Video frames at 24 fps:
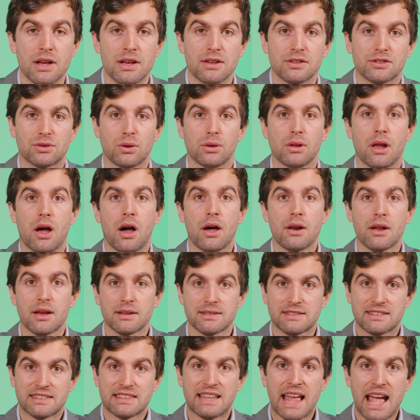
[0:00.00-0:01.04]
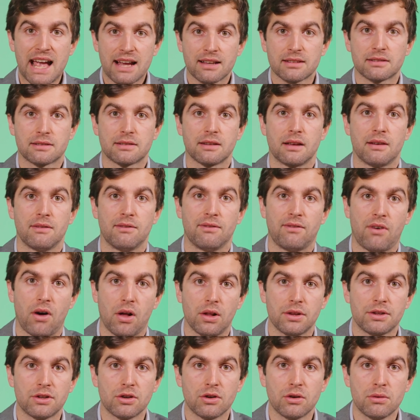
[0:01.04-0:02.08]
Solana's DEX
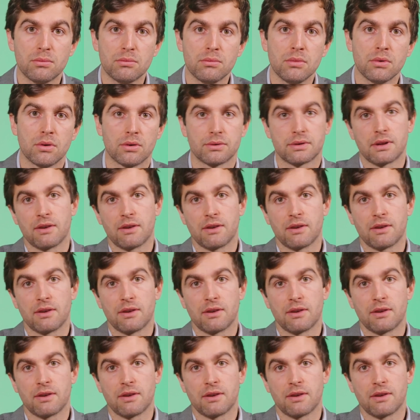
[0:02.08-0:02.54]
volume,